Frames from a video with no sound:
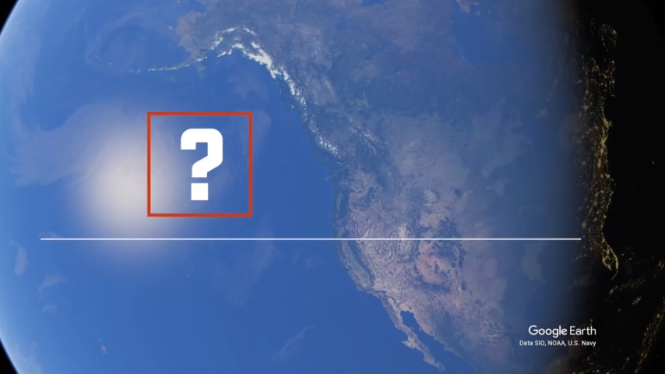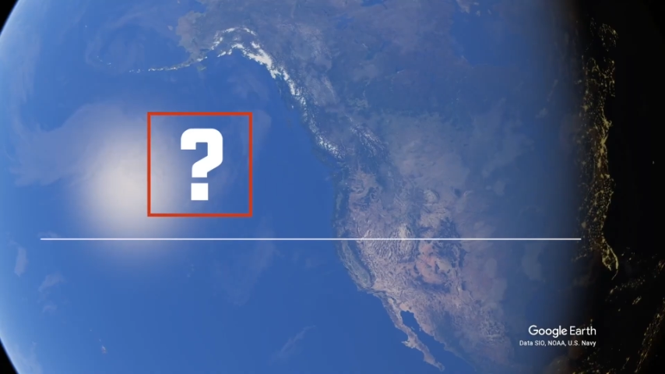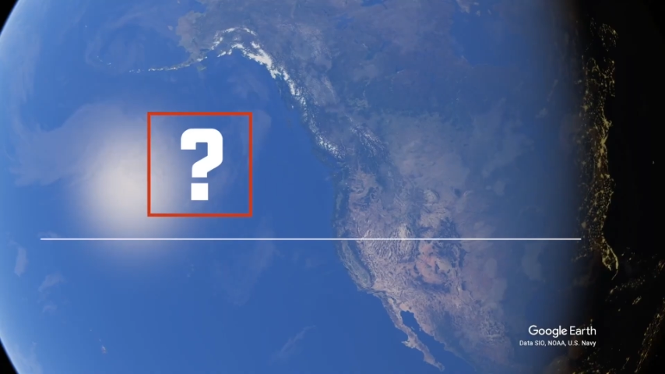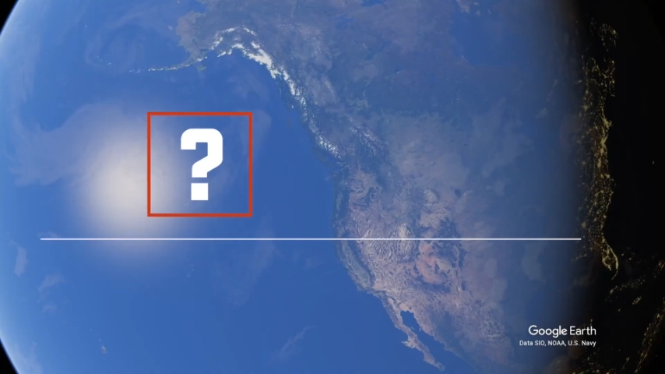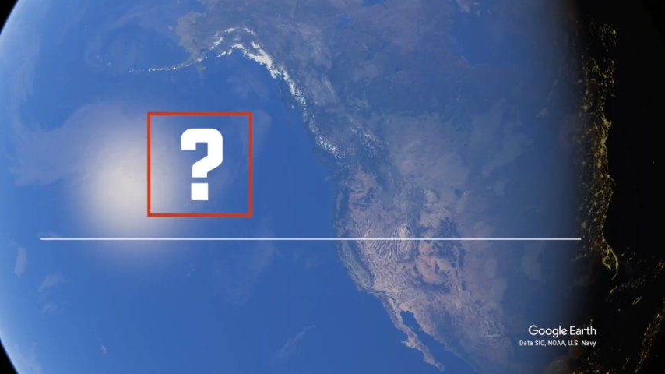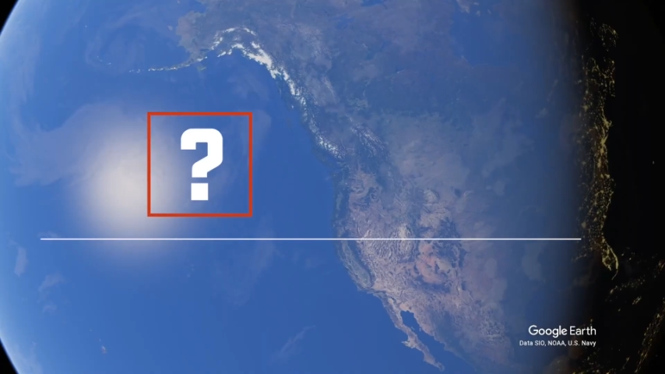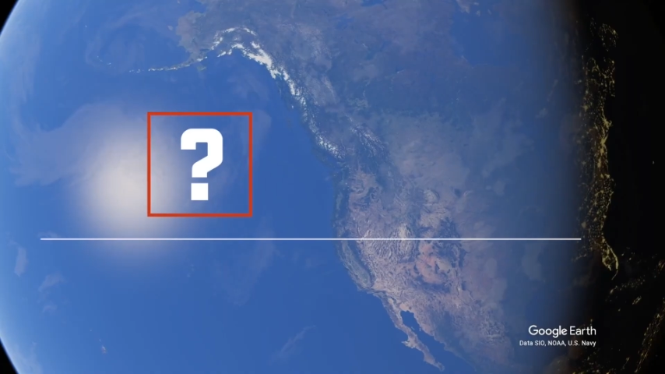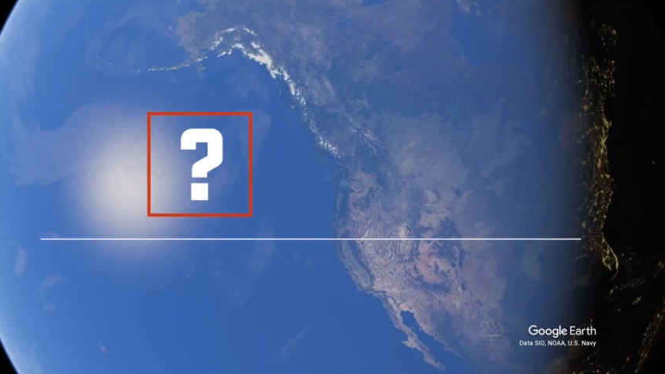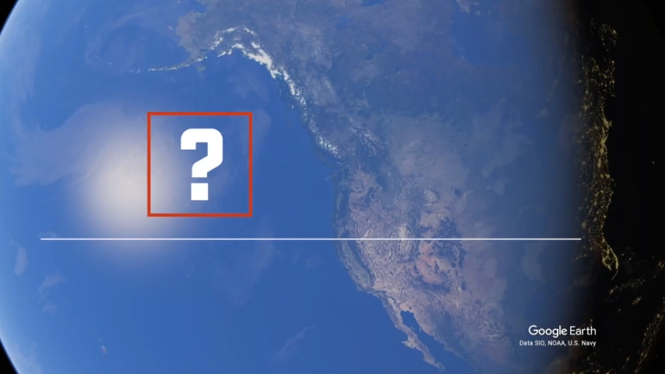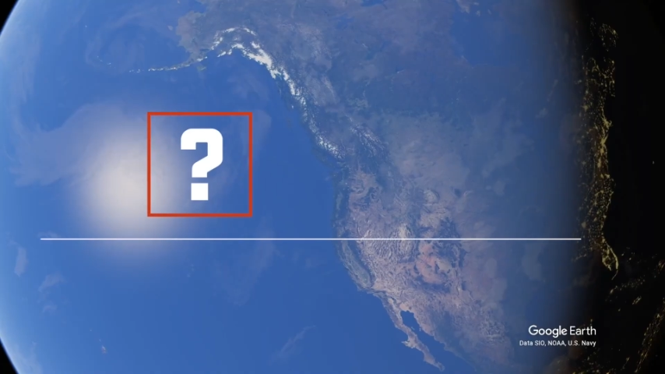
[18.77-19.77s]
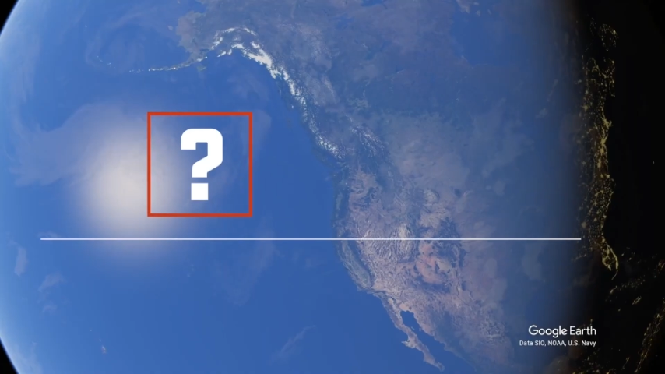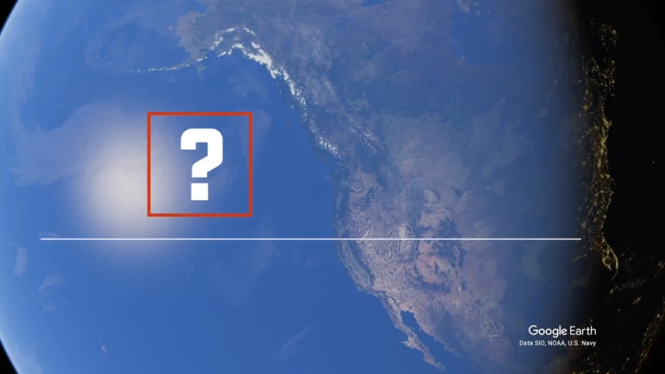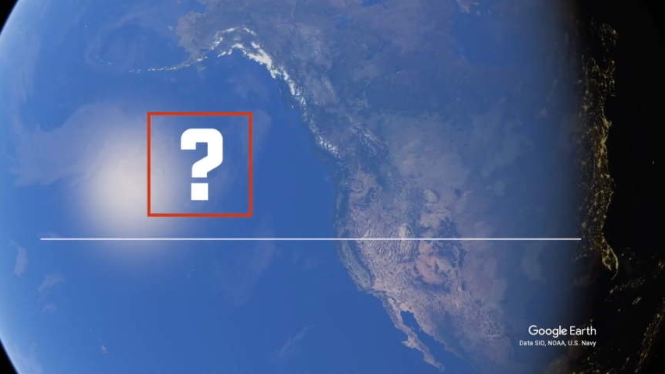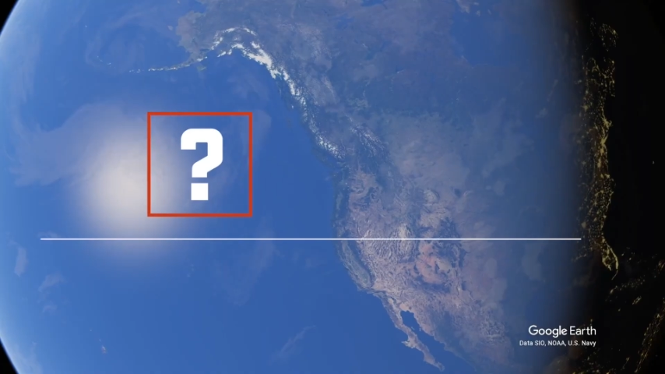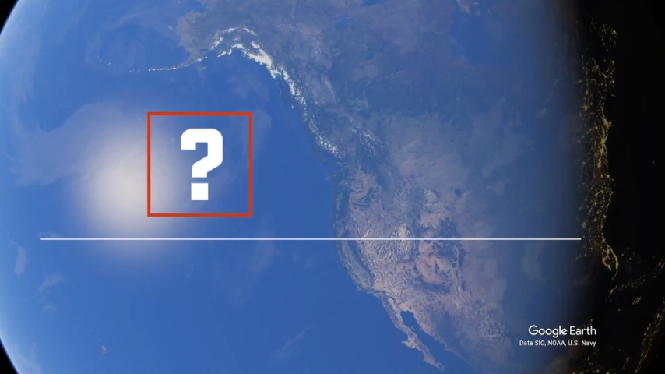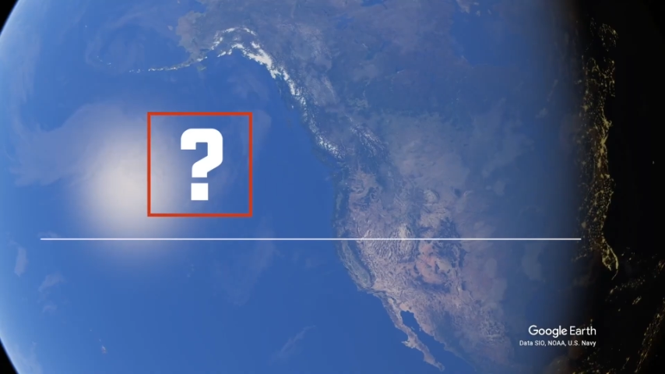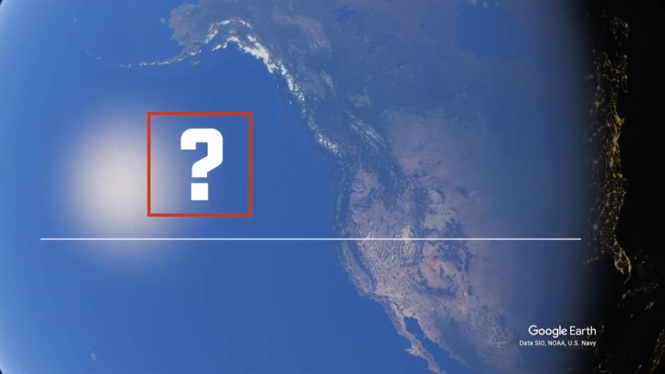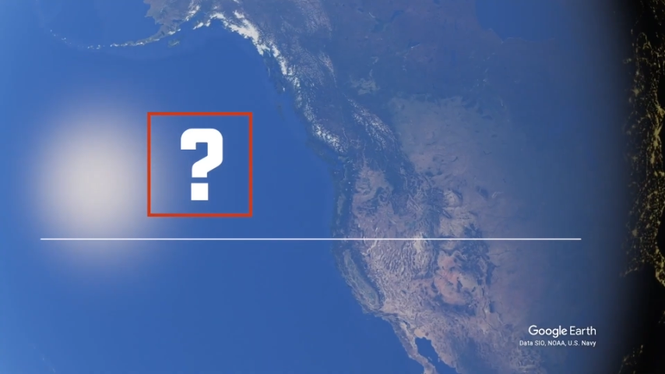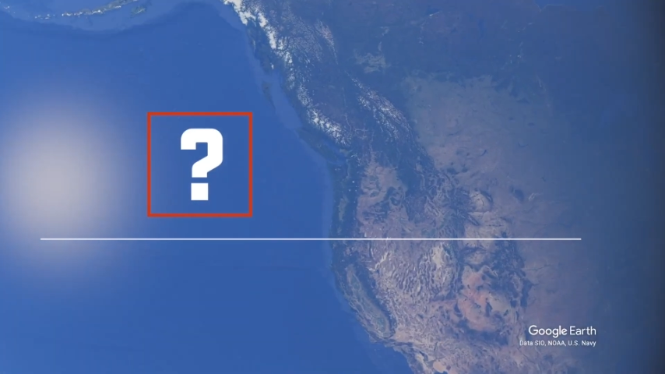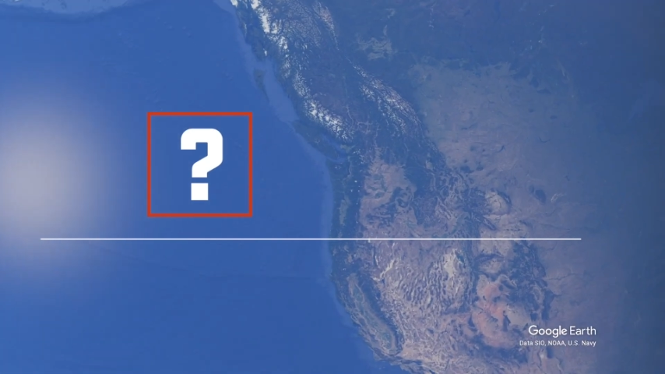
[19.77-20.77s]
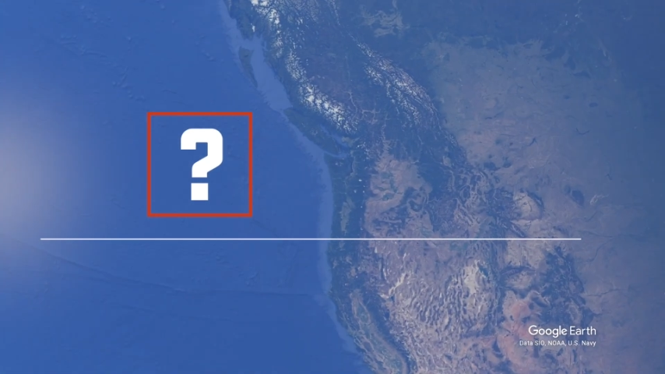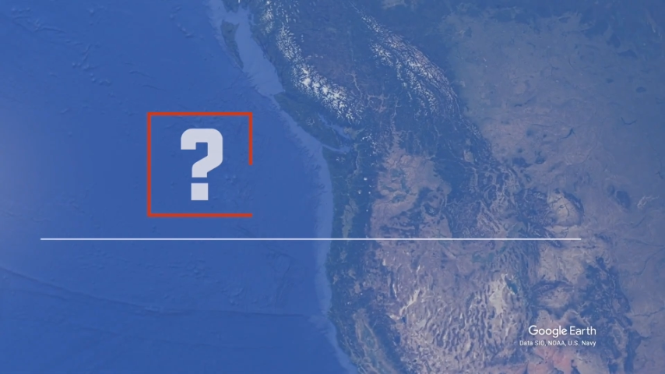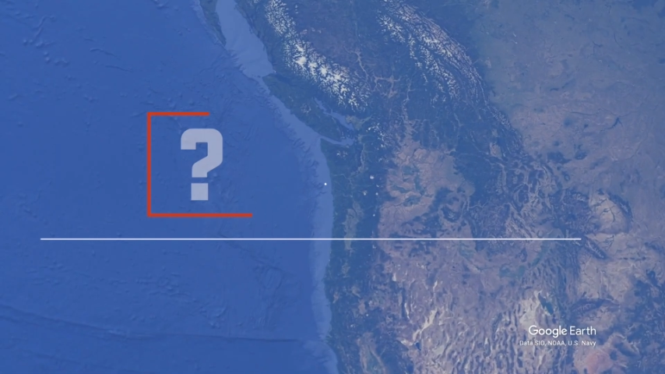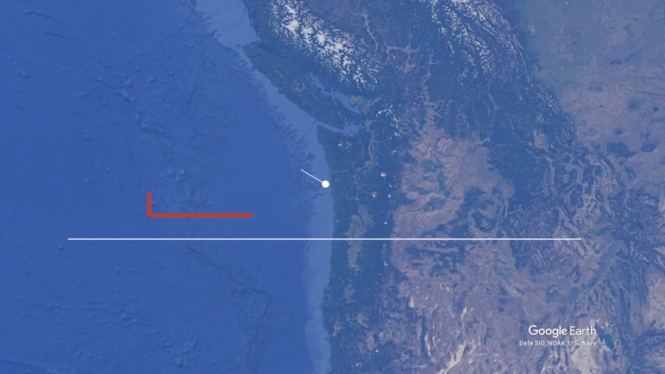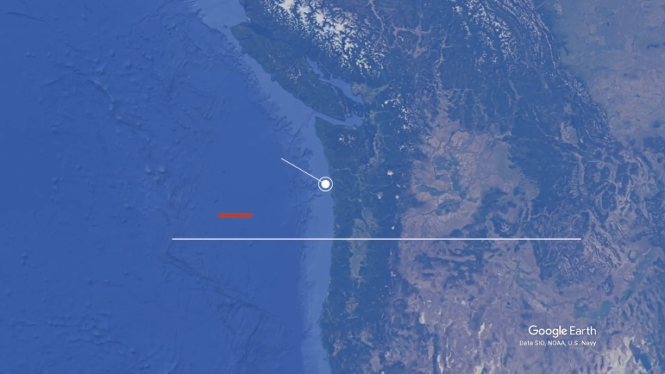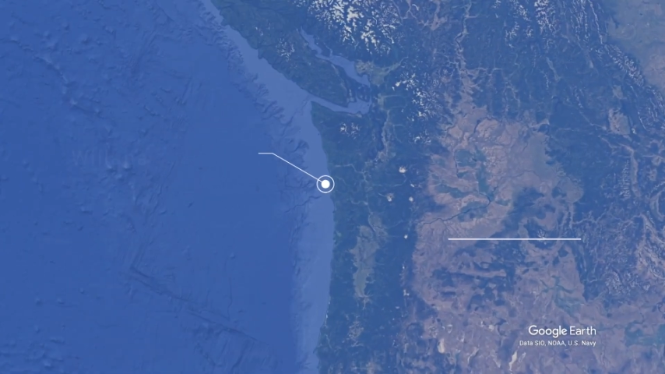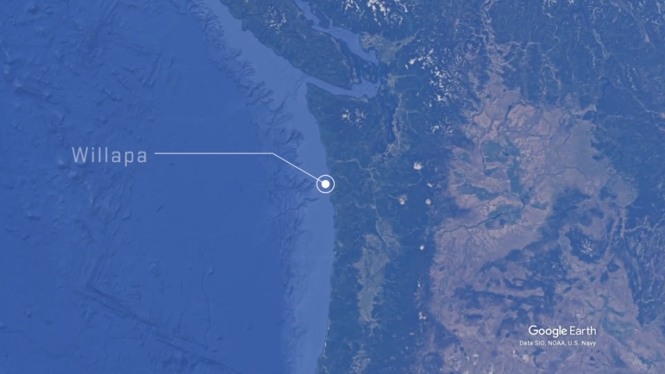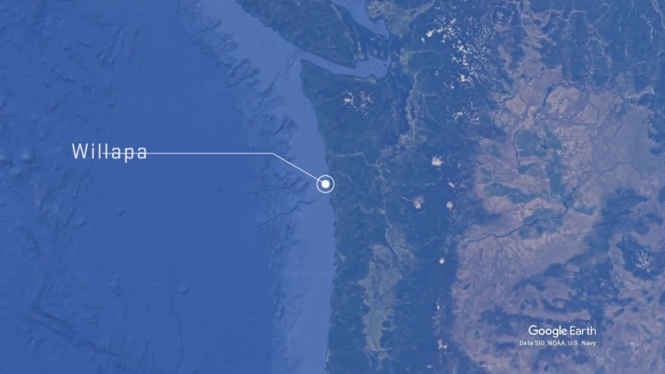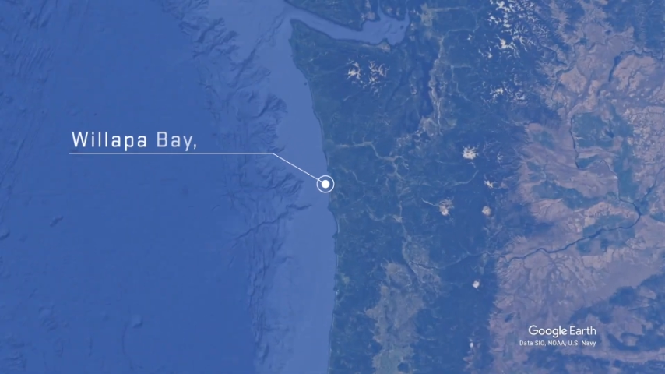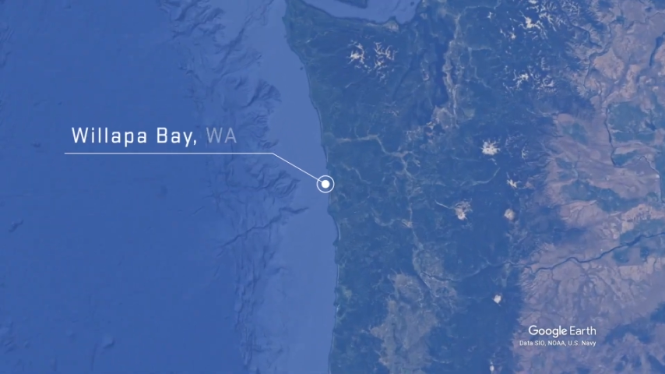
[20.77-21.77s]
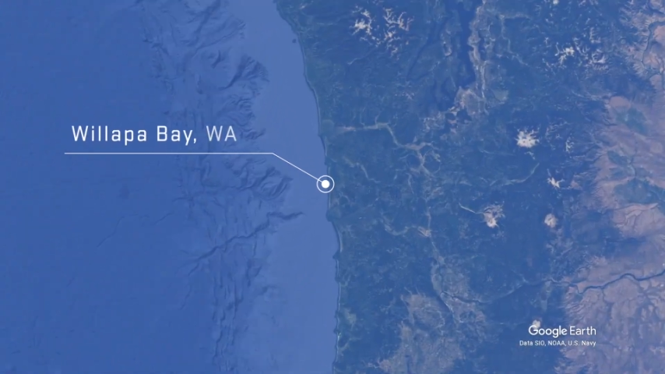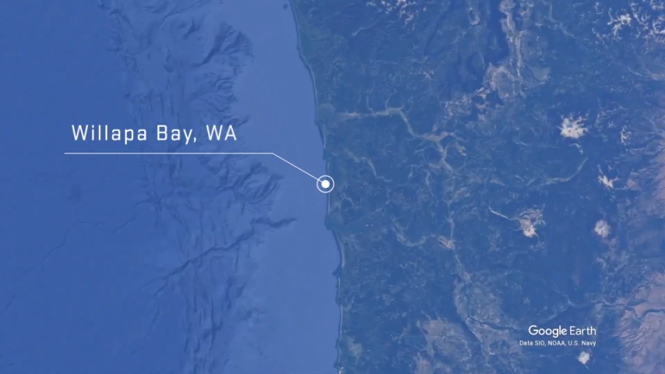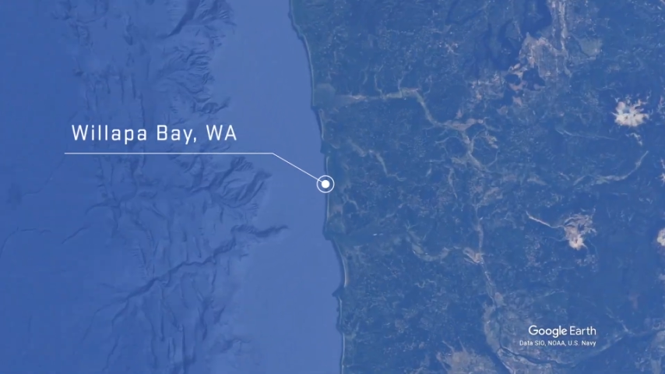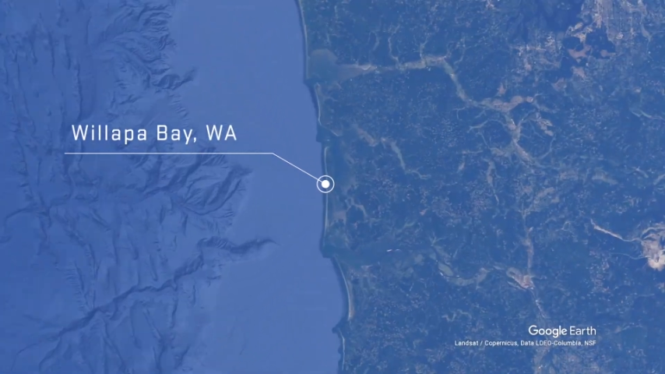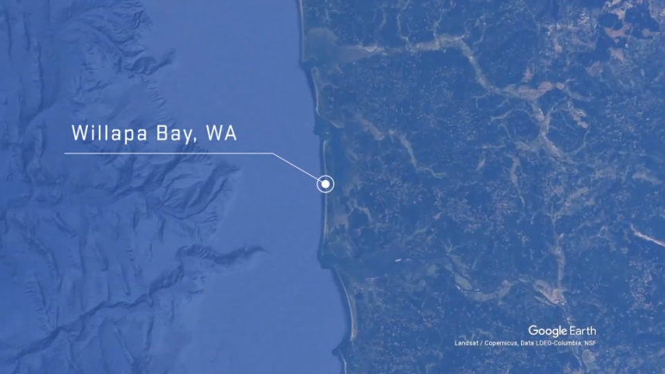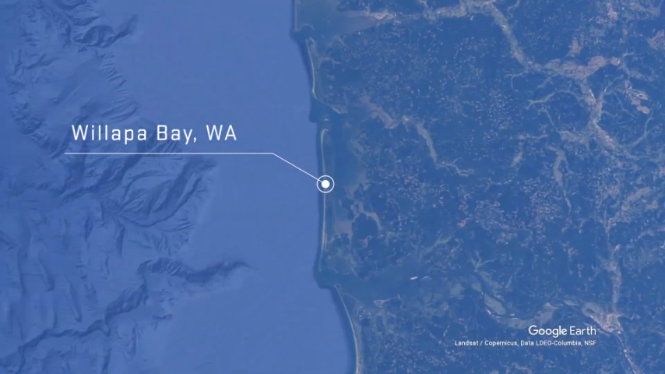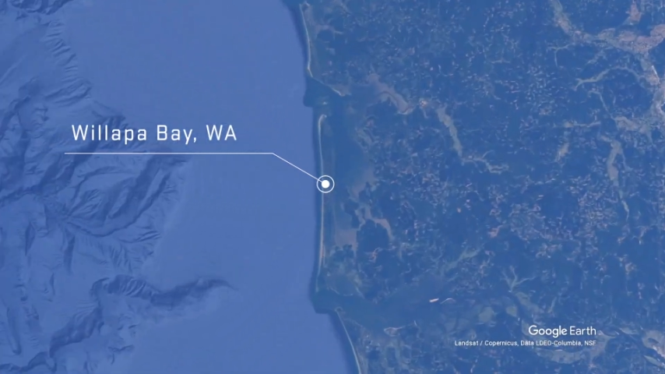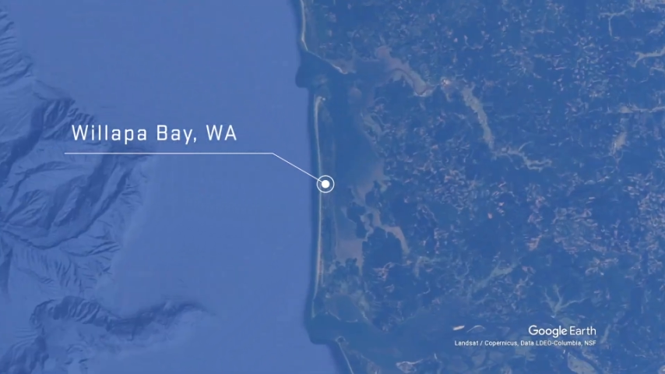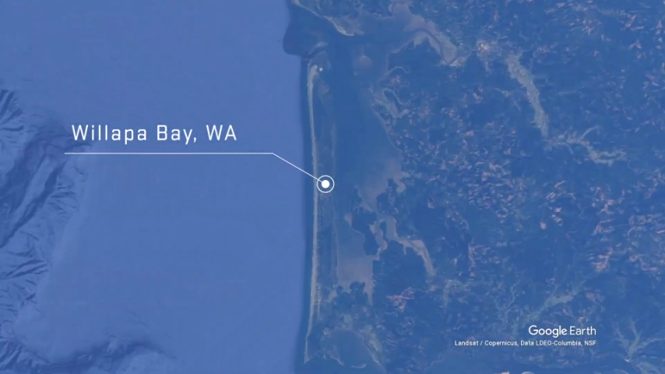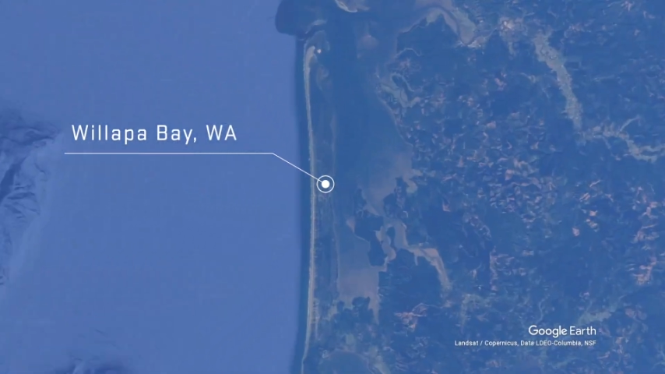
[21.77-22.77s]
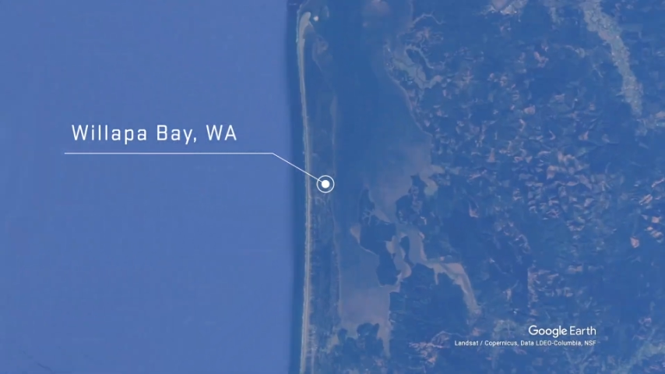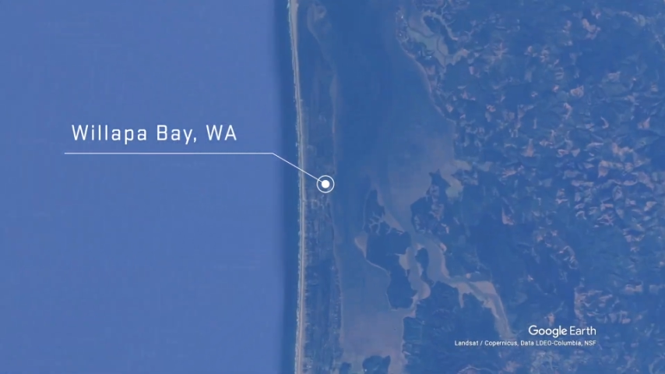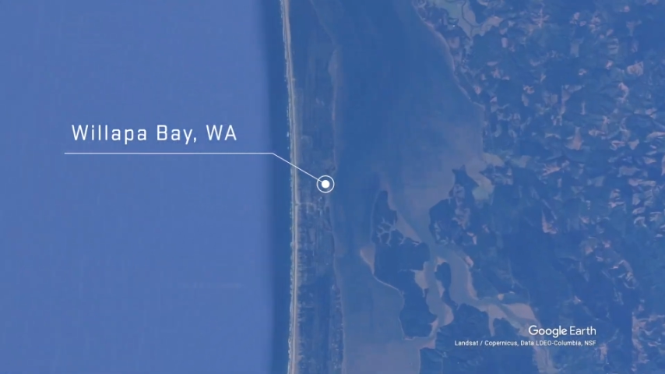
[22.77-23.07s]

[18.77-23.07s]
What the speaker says: (no speaker visible)